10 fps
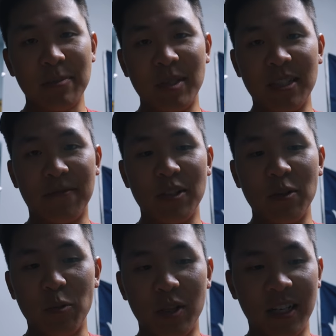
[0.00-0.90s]
gonna be different
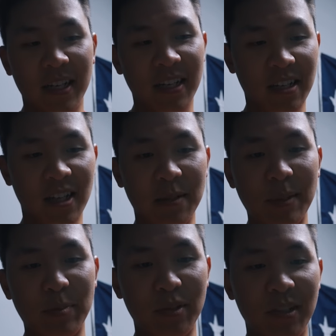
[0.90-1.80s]
than what a lot of
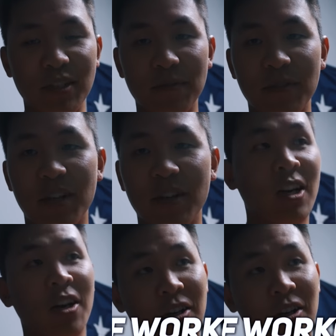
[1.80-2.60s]
people do for their